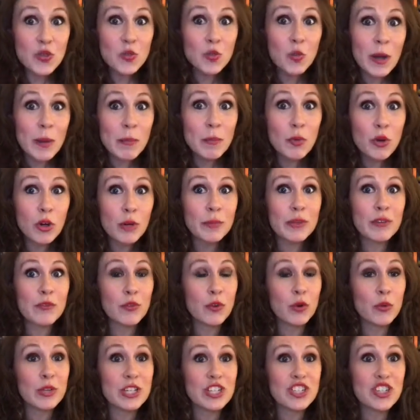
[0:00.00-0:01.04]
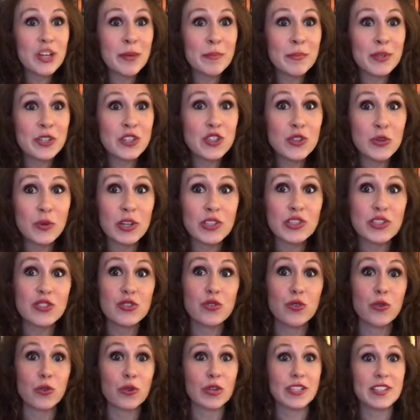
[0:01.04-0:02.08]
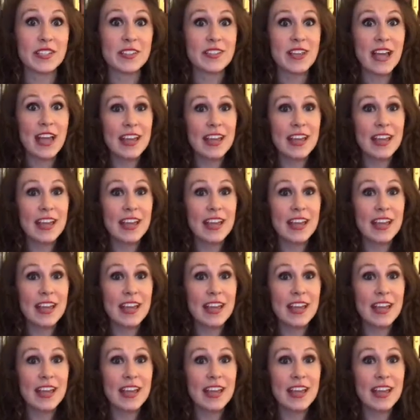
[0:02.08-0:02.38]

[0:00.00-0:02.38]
one more before we jump into our stories.